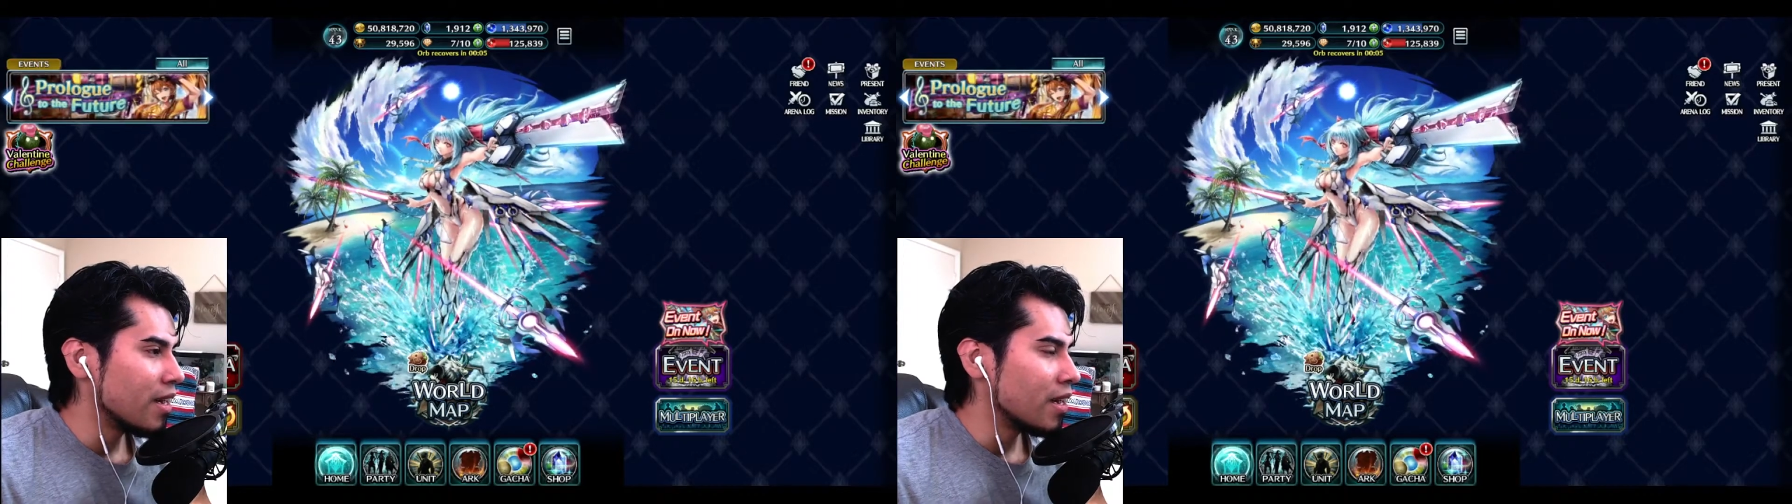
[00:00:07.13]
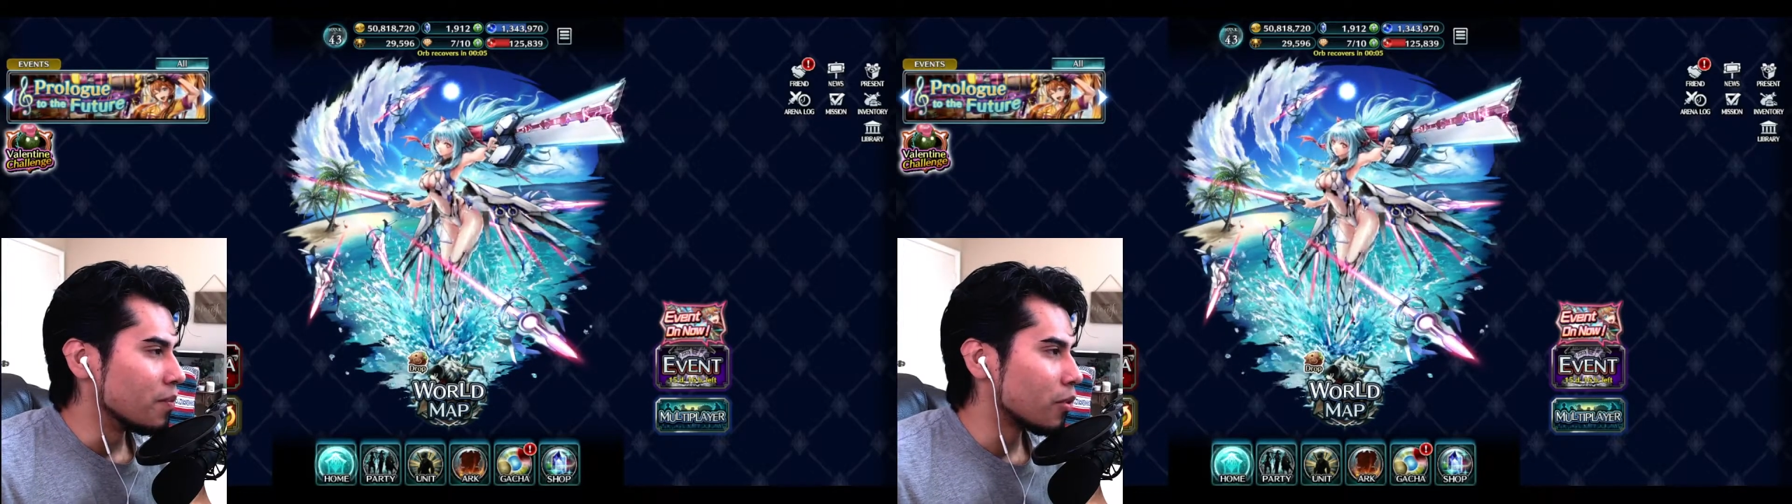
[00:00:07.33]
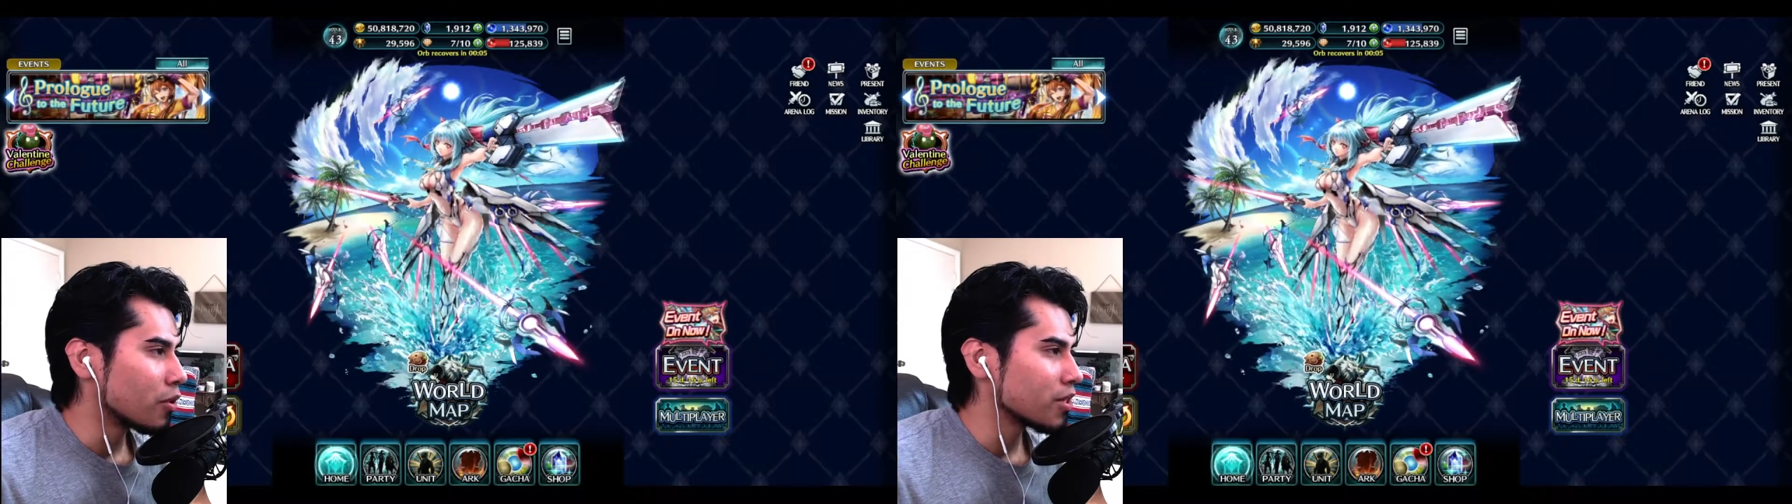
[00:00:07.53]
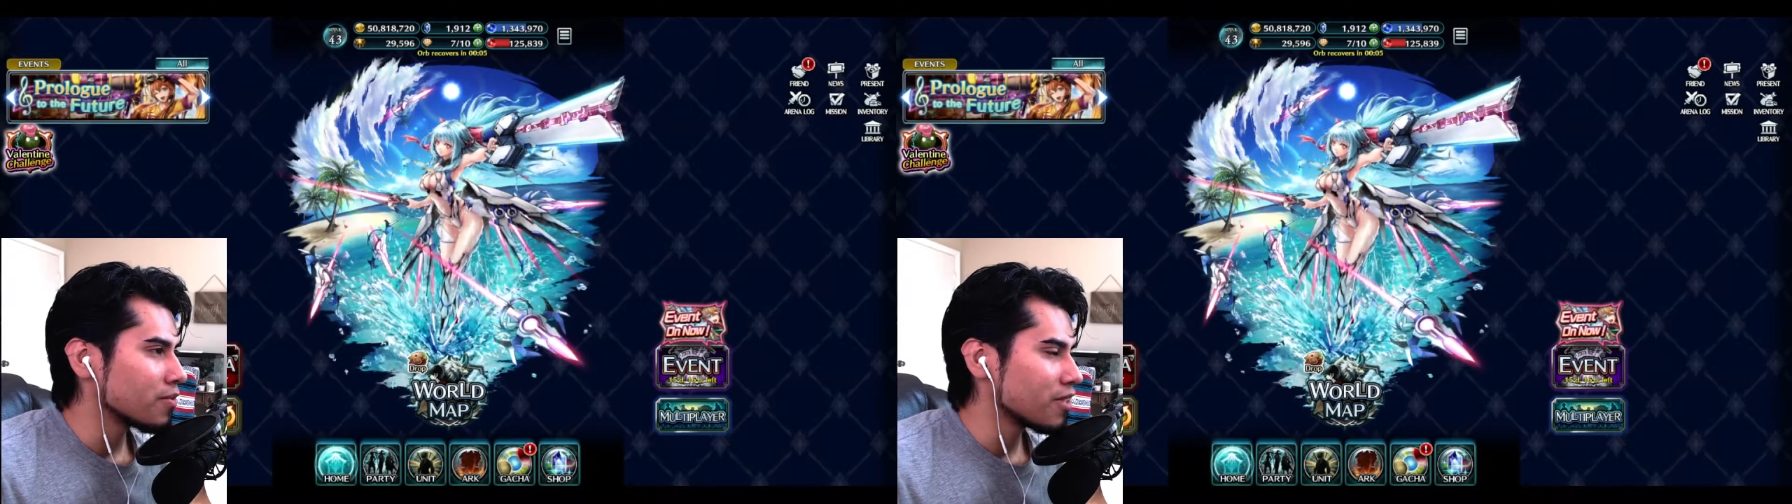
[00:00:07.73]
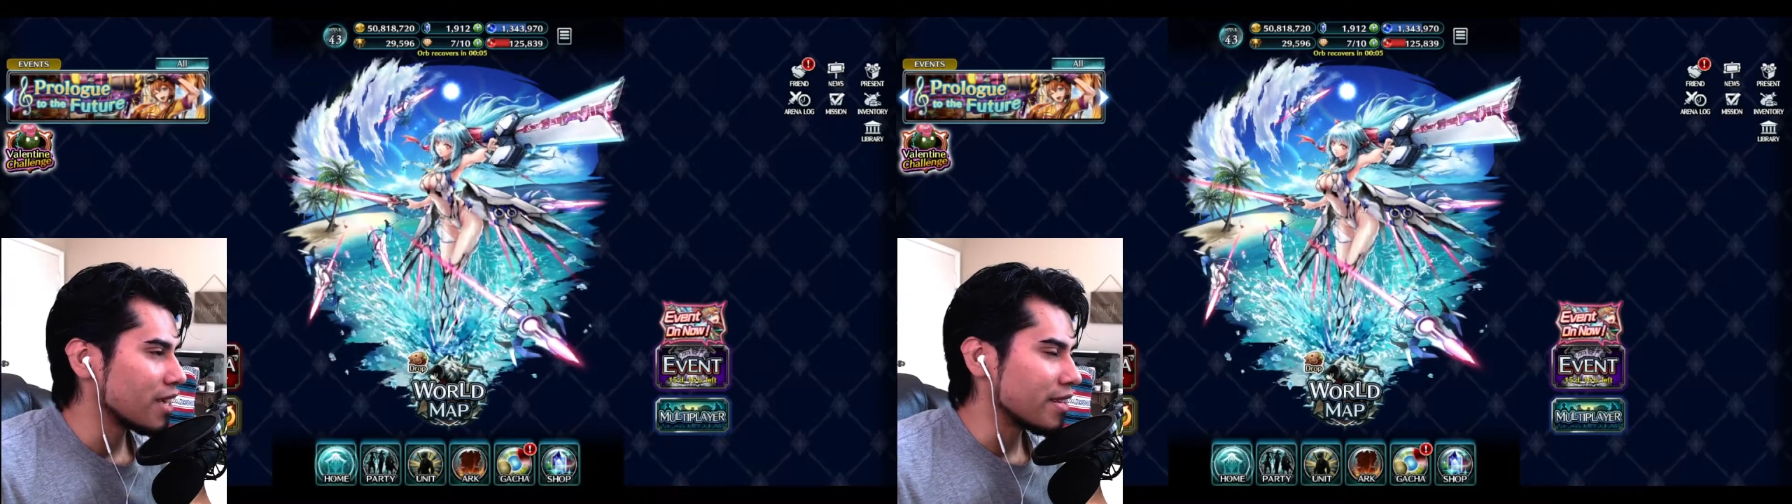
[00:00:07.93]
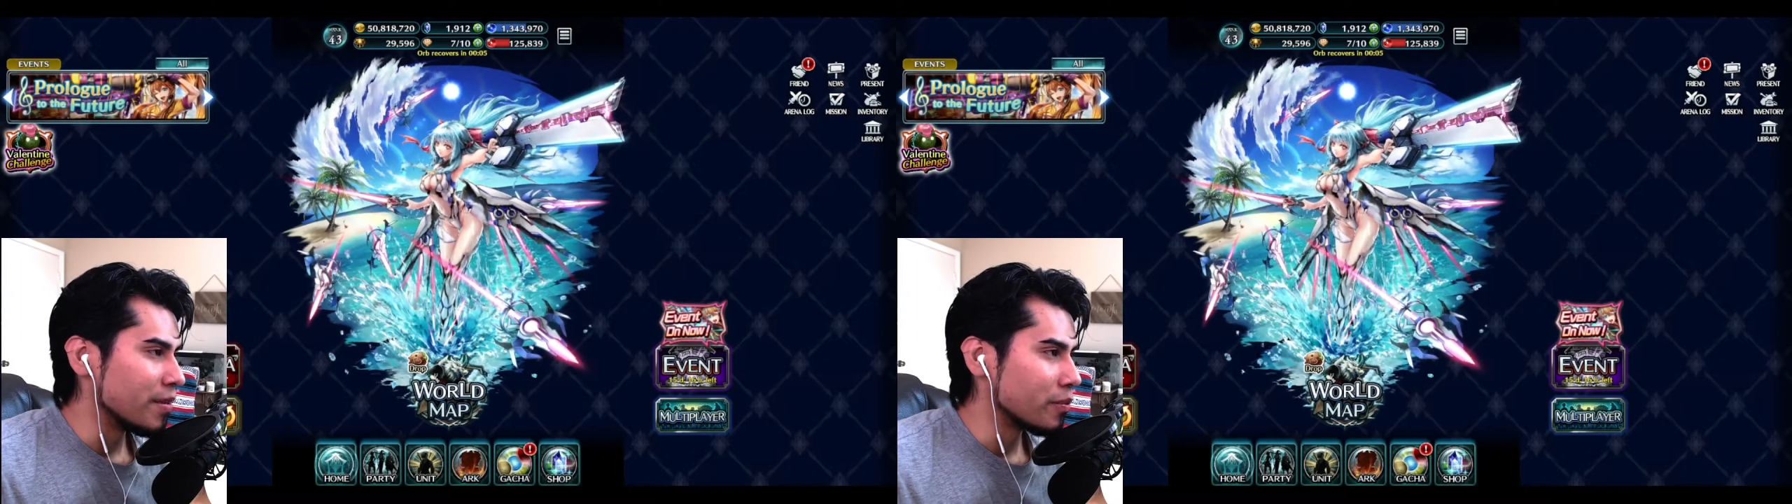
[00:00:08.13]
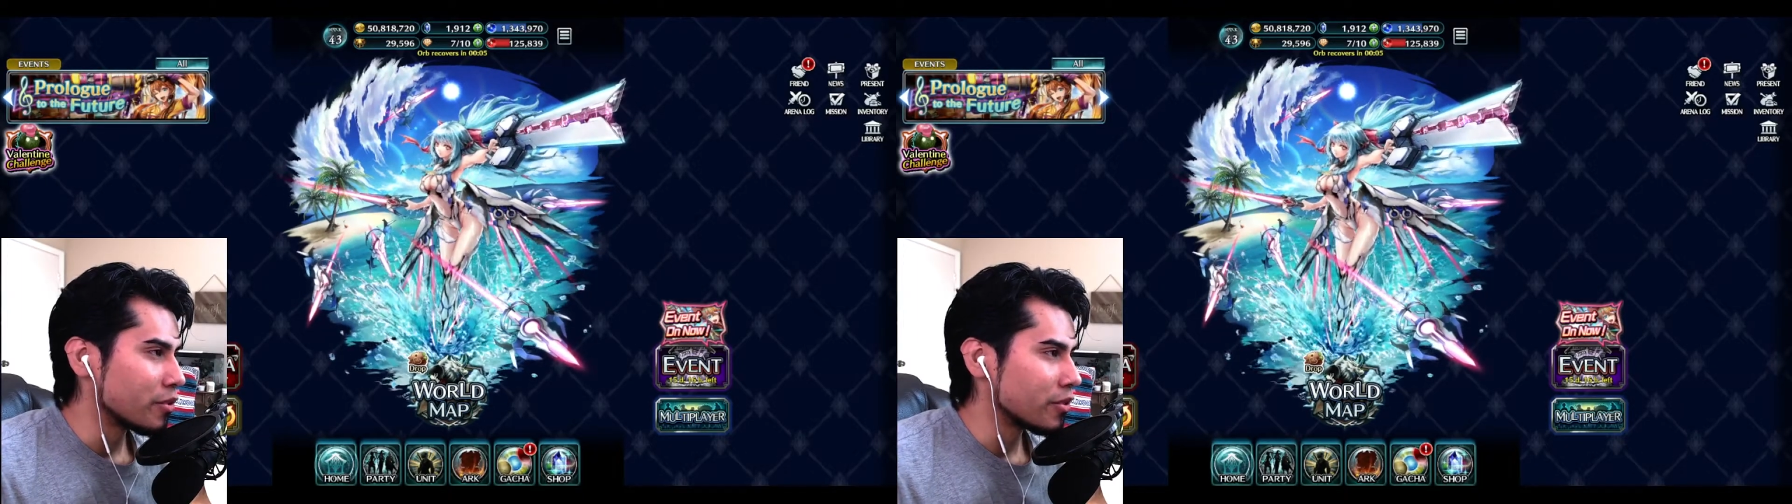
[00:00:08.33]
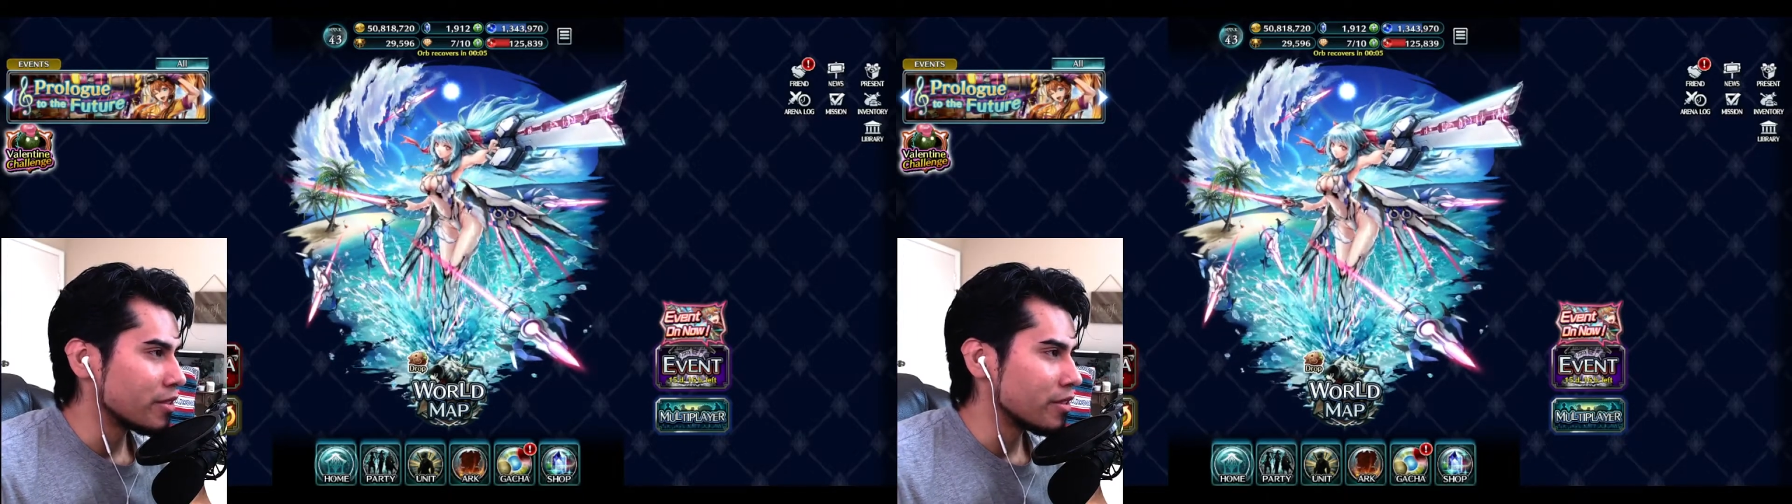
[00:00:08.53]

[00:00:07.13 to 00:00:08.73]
not the importance